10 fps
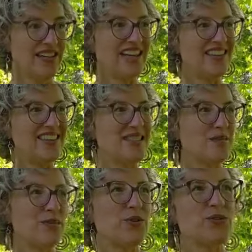in this
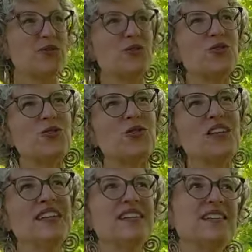beautiful,
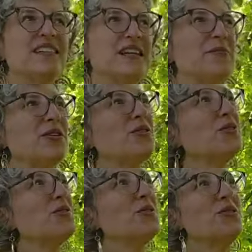
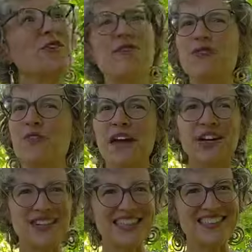liminal,
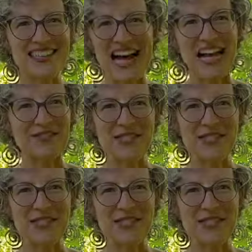very alive